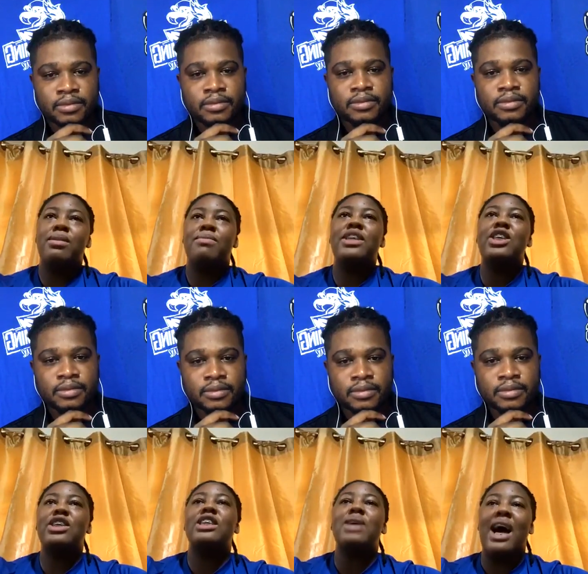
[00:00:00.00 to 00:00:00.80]
Speaker 1: finish this
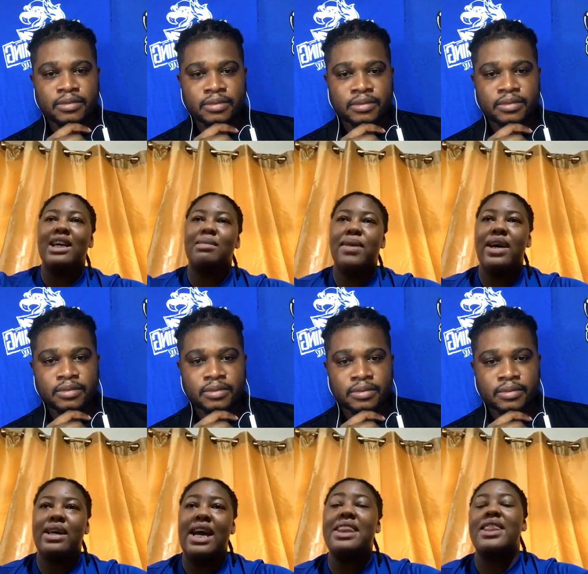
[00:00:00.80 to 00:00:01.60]
aspect
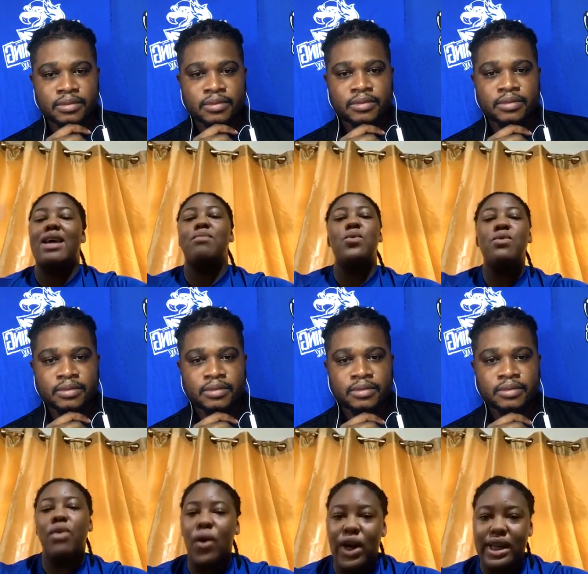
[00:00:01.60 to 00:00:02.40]
and then move
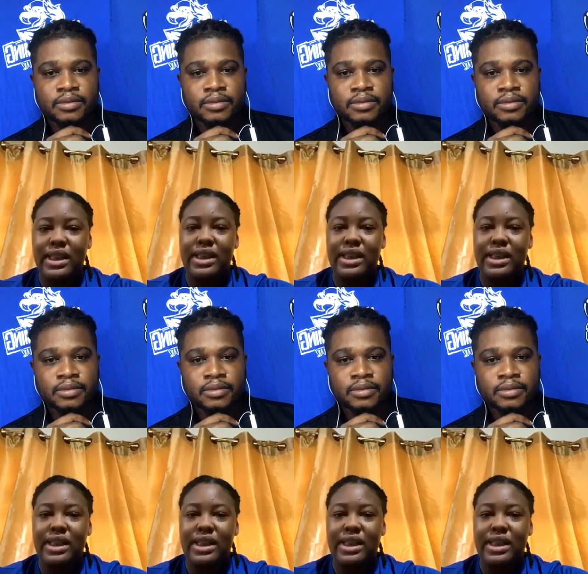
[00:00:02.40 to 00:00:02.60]
on